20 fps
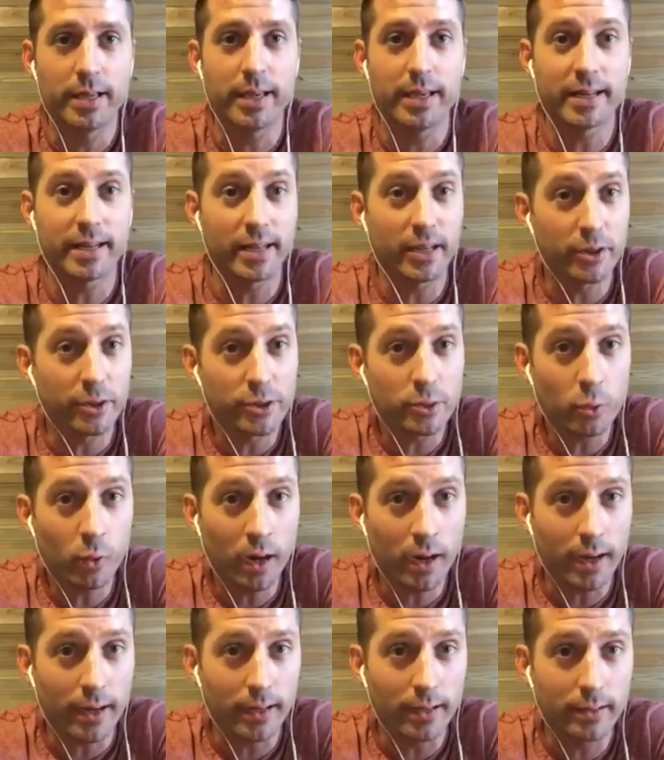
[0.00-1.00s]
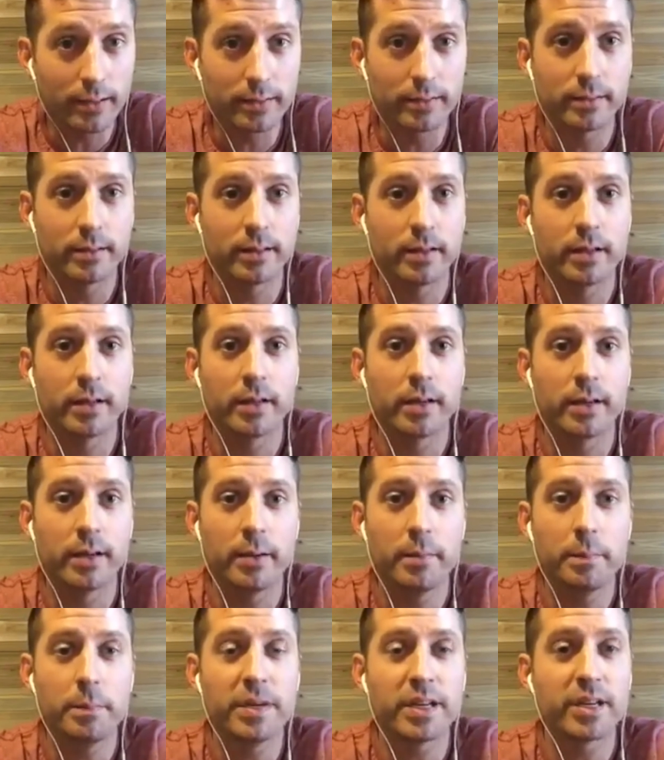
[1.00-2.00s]
And here's why.
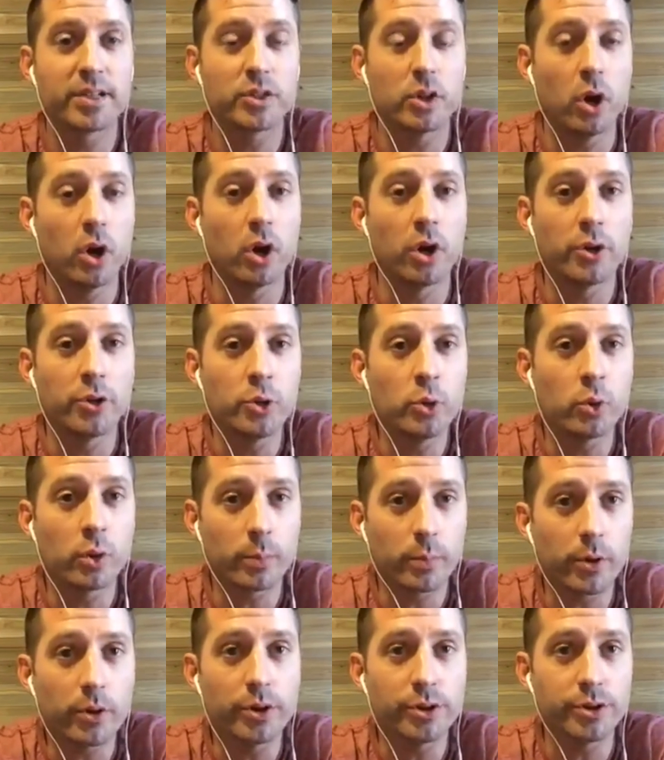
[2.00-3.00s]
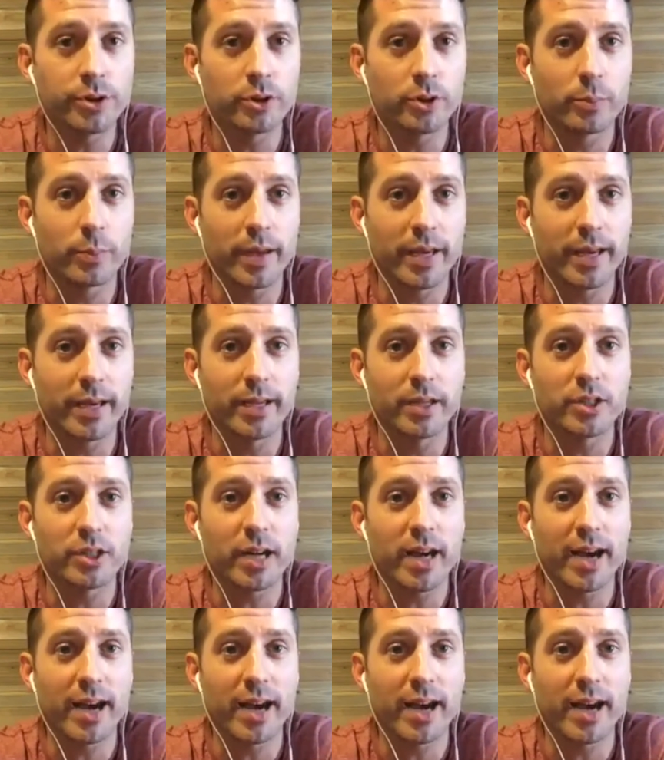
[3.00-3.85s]
Because on your personal page,